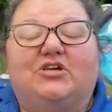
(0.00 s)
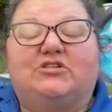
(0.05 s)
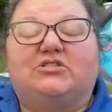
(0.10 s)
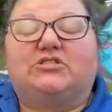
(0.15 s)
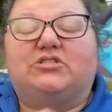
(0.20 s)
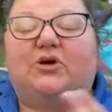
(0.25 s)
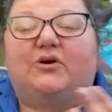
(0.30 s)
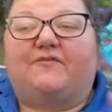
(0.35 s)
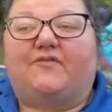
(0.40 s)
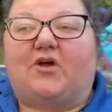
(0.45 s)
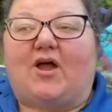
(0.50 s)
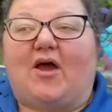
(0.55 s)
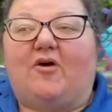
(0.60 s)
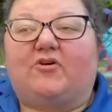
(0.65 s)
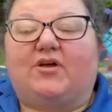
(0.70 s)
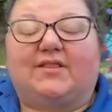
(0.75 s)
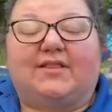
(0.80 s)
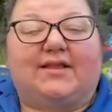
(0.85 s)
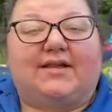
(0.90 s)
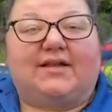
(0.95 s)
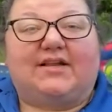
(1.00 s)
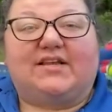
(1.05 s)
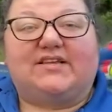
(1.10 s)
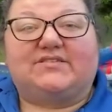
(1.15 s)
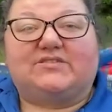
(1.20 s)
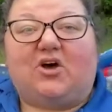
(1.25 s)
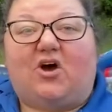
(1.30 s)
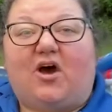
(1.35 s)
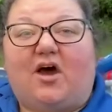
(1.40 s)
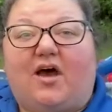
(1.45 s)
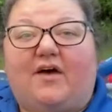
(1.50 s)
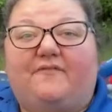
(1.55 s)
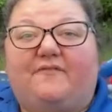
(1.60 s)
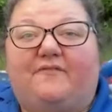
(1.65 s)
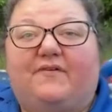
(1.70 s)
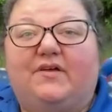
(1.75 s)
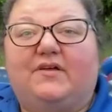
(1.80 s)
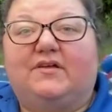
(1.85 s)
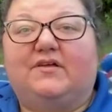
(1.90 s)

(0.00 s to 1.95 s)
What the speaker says: So if your alkalinity is off,